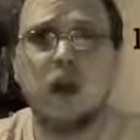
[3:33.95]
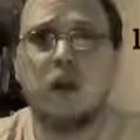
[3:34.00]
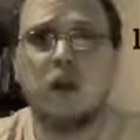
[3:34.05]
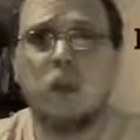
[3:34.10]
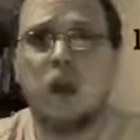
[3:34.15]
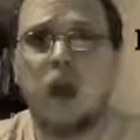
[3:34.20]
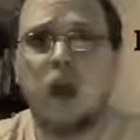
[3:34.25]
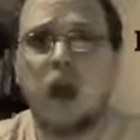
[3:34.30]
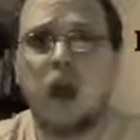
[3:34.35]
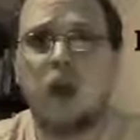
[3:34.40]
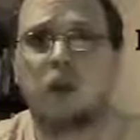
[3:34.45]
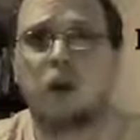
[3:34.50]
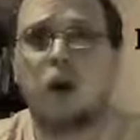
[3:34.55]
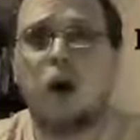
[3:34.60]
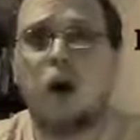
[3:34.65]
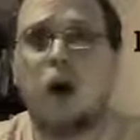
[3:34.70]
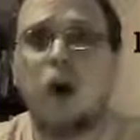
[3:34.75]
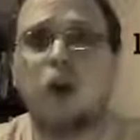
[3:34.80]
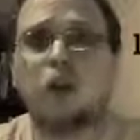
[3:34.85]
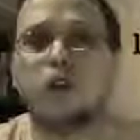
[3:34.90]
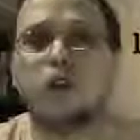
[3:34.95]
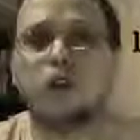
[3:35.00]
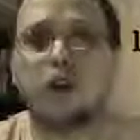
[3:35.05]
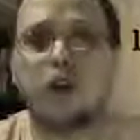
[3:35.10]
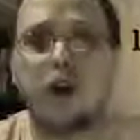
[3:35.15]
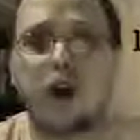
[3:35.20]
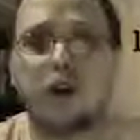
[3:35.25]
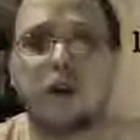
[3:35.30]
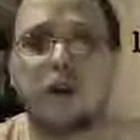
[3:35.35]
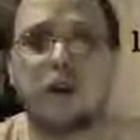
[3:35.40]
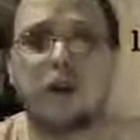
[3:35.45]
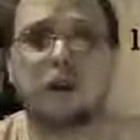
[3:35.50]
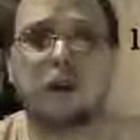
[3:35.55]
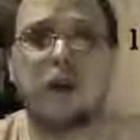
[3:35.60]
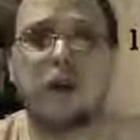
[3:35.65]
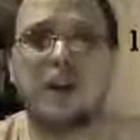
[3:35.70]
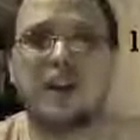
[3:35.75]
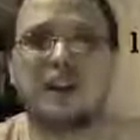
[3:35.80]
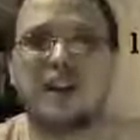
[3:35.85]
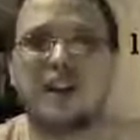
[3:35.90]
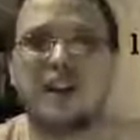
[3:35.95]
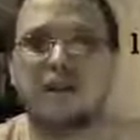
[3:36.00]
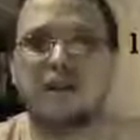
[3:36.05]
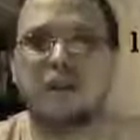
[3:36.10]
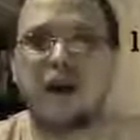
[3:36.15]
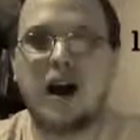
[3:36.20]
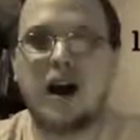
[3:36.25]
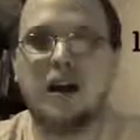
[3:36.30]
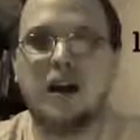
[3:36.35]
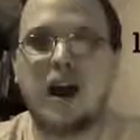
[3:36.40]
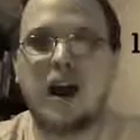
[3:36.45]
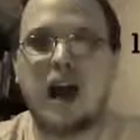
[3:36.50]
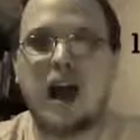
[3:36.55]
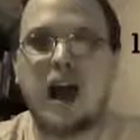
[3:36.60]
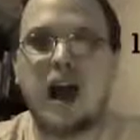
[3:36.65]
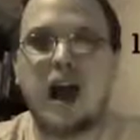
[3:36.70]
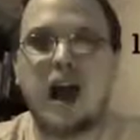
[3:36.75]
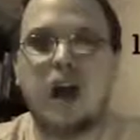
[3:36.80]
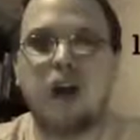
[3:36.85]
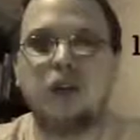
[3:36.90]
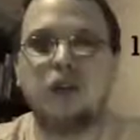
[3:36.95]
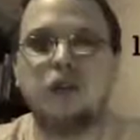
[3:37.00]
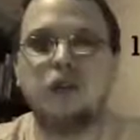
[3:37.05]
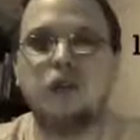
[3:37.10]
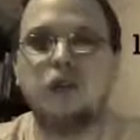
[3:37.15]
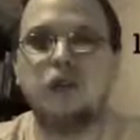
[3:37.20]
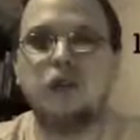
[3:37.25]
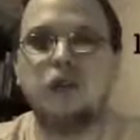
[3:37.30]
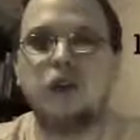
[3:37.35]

where Paul talks especially about how